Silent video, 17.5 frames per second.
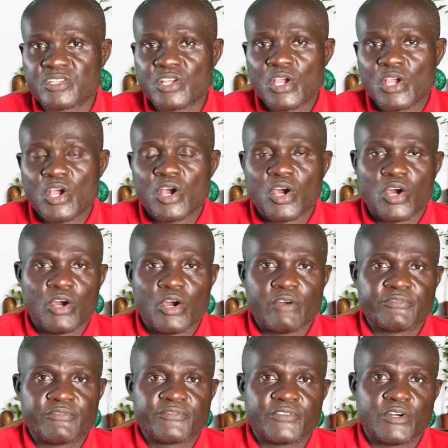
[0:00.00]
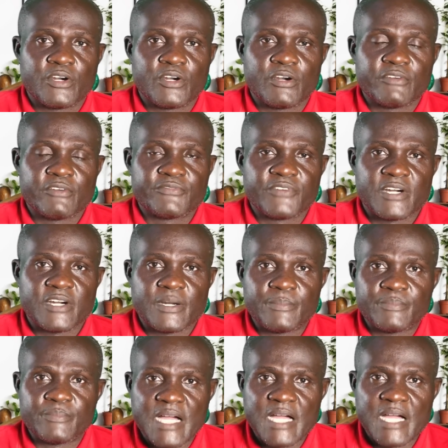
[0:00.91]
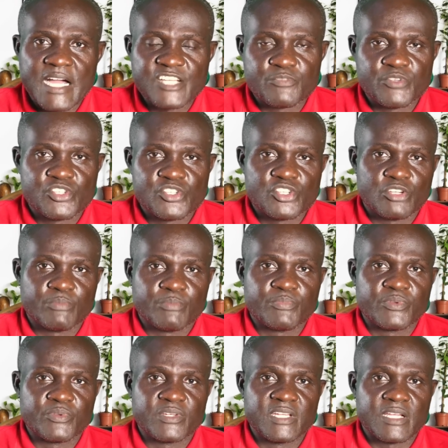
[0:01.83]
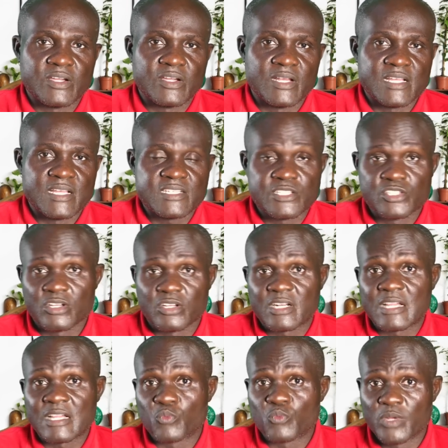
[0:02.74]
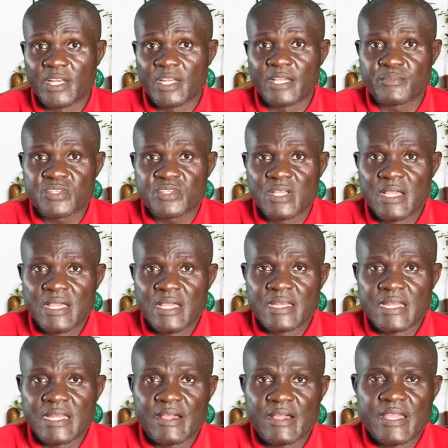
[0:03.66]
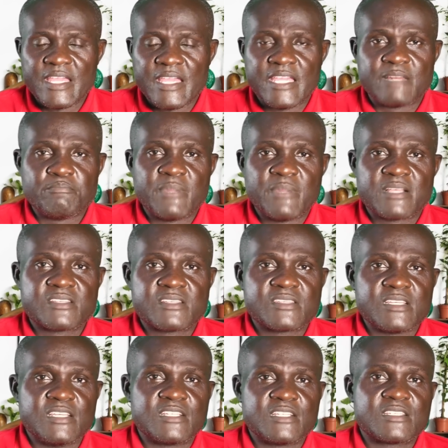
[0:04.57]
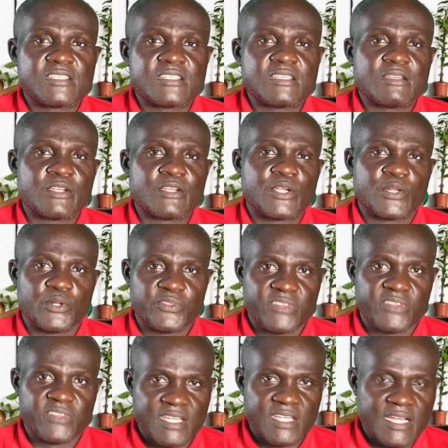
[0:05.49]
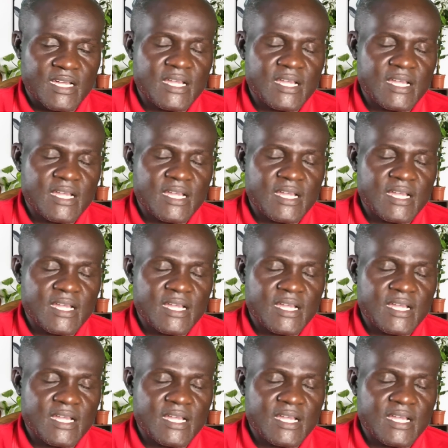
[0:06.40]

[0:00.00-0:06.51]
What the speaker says: of Archbishop Nicholas Duncan Williams. Now, it makes it grow thicker.